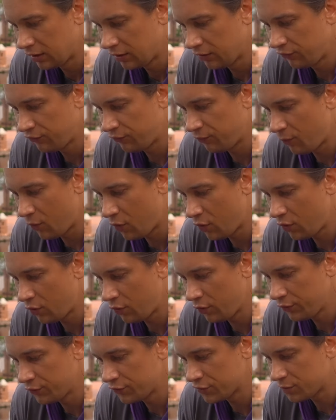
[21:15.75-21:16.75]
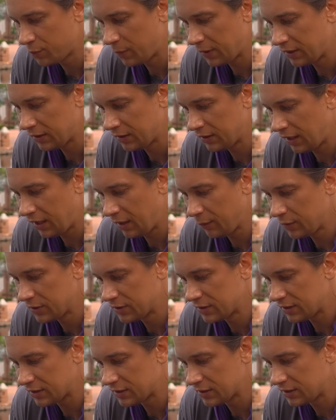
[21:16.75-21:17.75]
if more you spend time
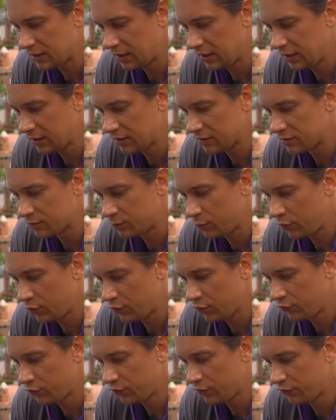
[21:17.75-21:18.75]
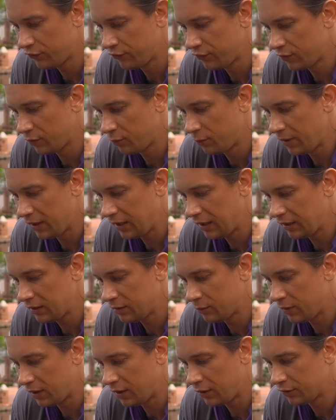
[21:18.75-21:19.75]
in that state, if more you will feel bad
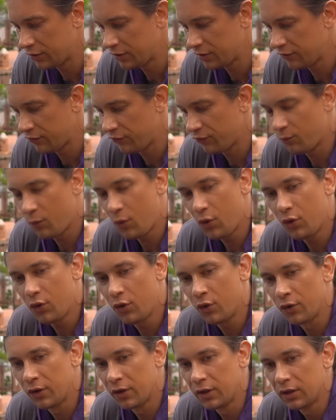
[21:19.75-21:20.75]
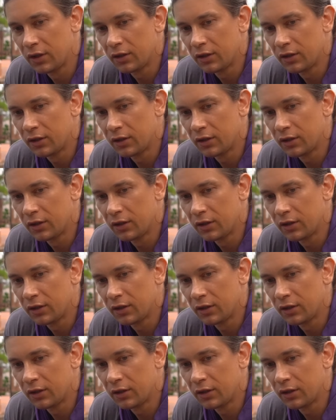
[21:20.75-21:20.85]
about it, if more